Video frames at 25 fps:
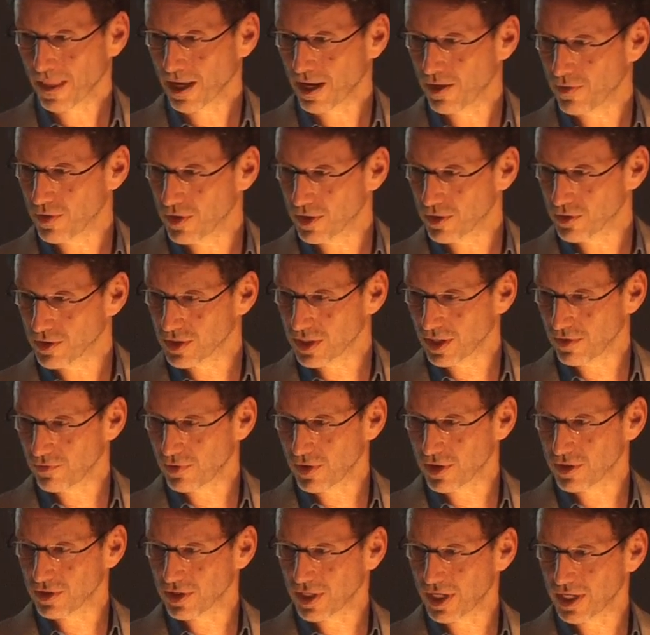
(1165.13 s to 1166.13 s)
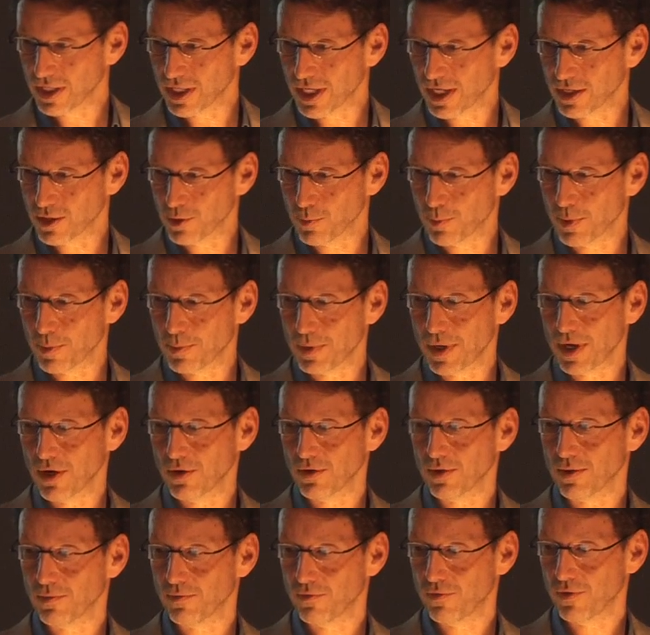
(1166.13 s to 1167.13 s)
And there's, I've underlined that, to
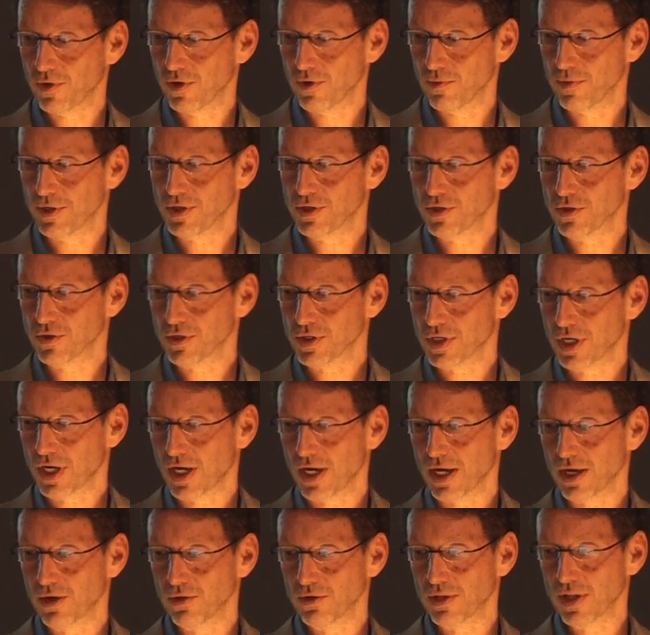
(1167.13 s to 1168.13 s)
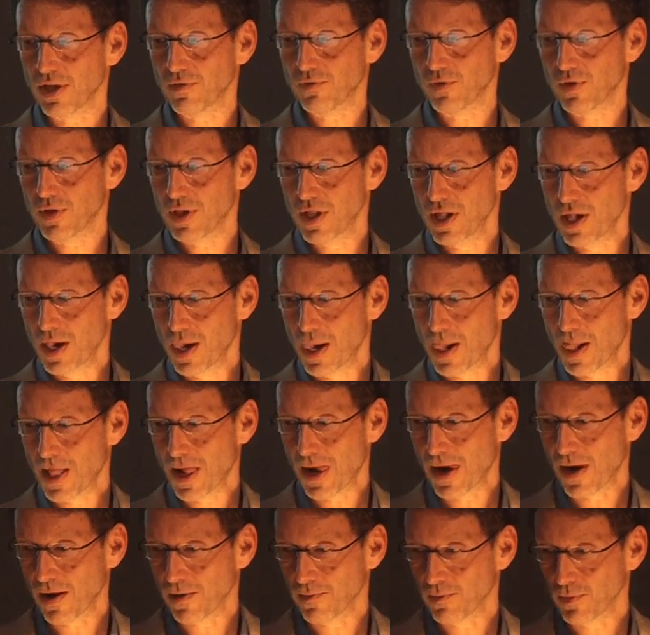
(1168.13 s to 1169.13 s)
prepare them for research at a higher level
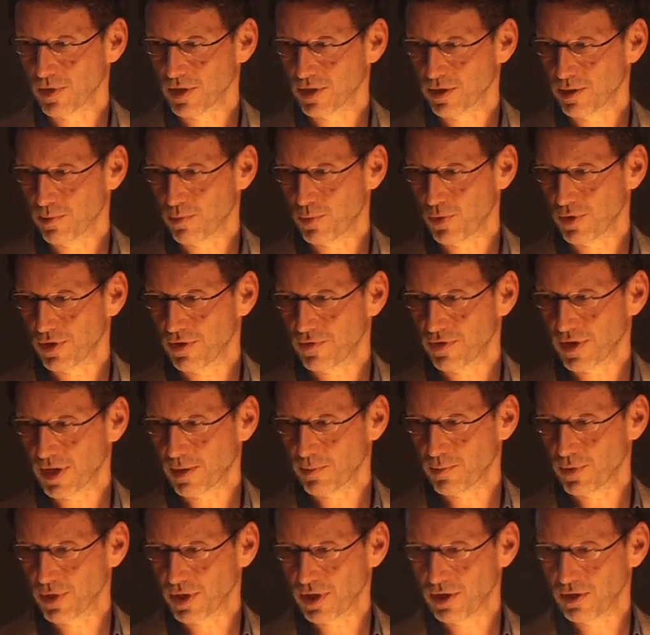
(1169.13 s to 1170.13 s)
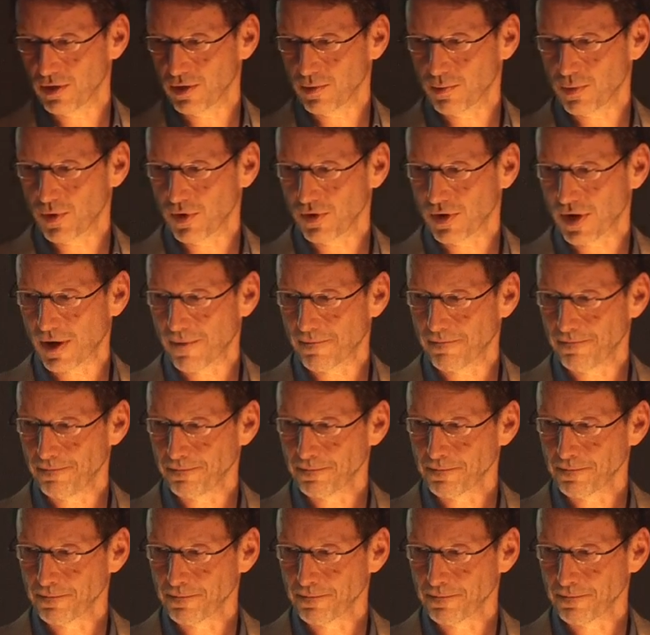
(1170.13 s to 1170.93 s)
um, is the point of that particular program.